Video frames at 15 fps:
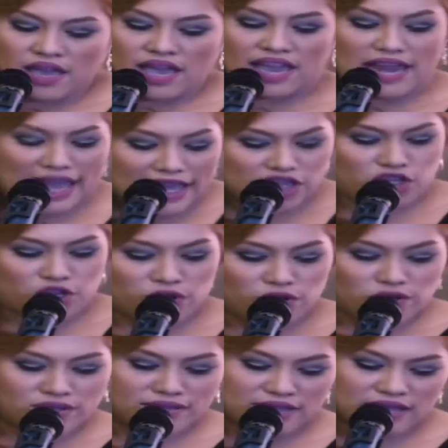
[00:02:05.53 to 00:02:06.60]

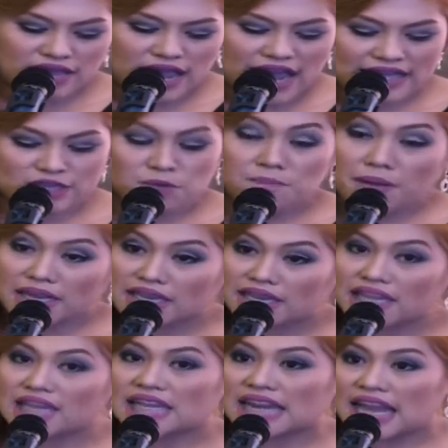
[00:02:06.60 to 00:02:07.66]
election, at yung
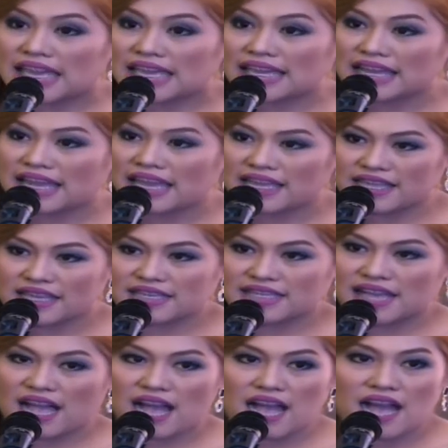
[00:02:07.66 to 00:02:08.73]
pagiging crying lady sa